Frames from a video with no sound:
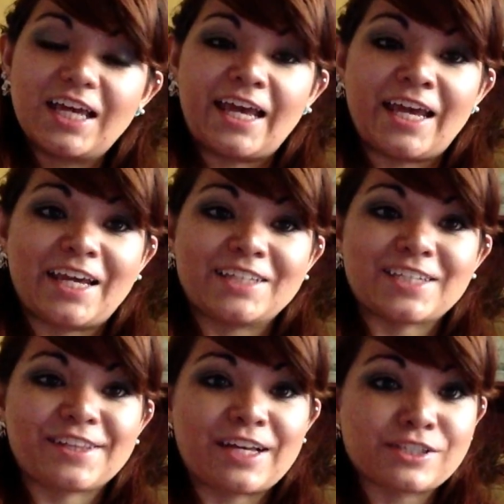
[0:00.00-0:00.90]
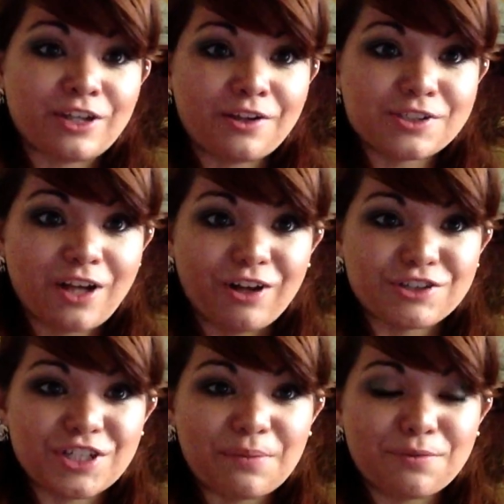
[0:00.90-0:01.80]
a $10,000
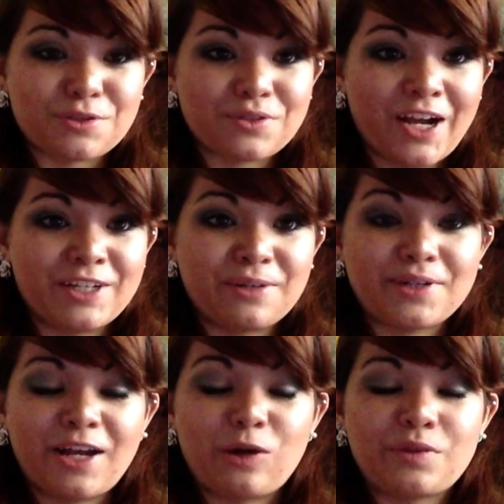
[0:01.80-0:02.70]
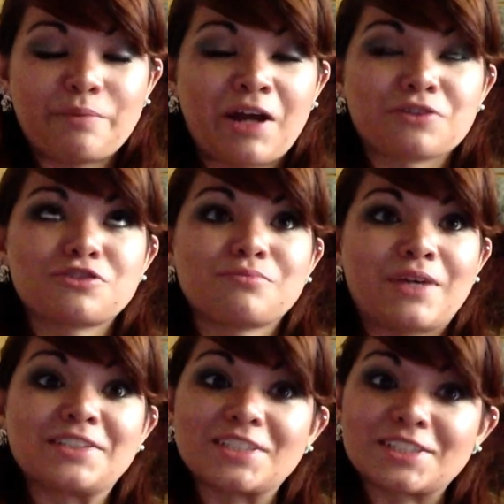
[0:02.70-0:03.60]
scholarship, which I know would help them out
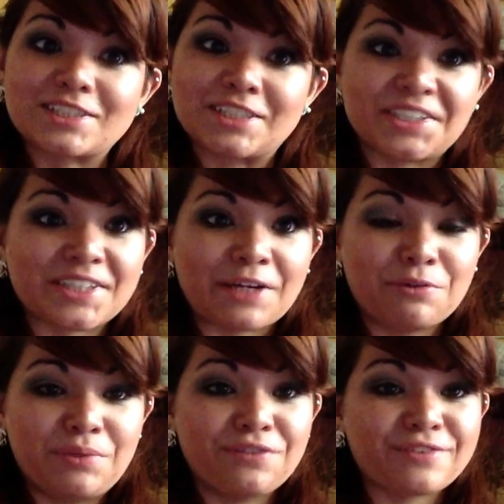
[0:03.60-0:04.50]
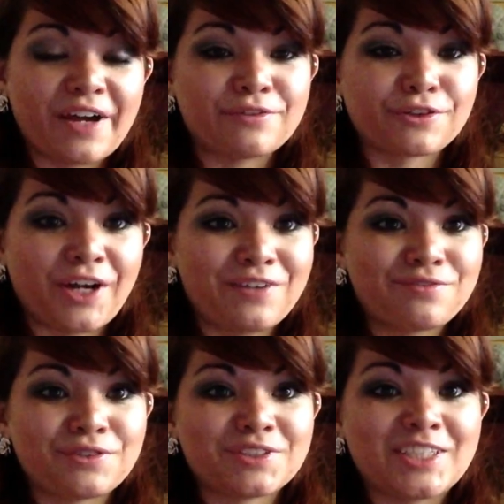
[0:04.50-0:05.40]
tremendously. They would be forever
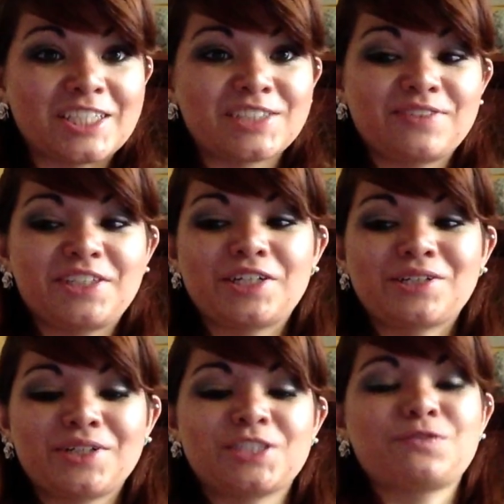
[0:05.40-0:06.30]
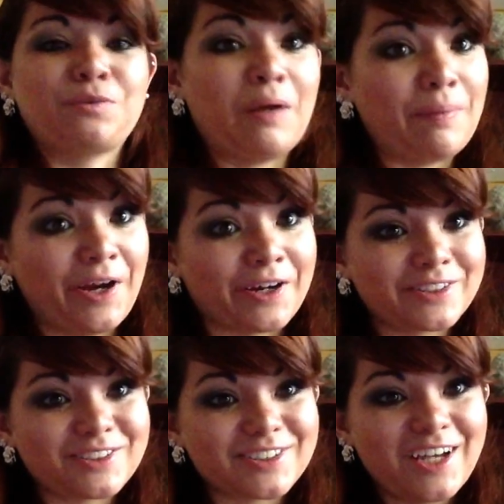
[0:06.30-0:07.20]
grateful. This video is for my
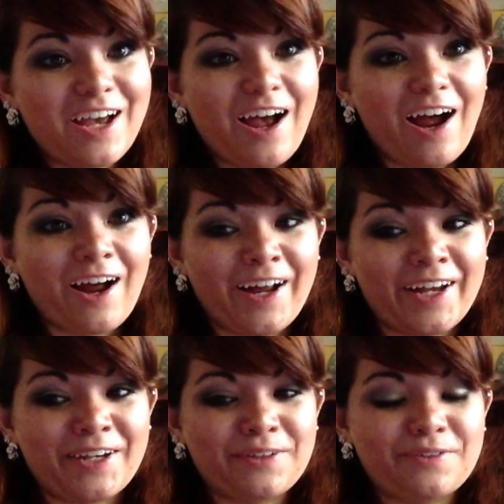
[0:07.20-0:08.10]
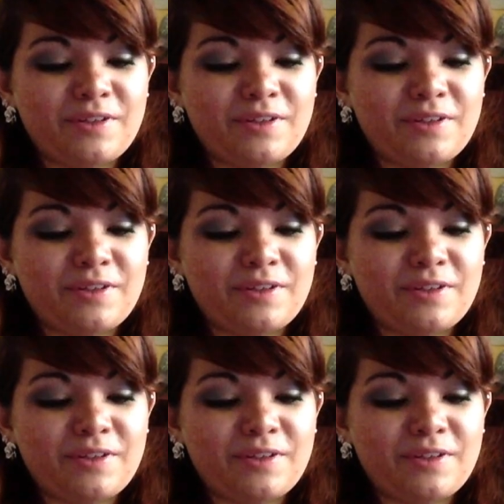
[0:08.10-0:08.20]
parents. I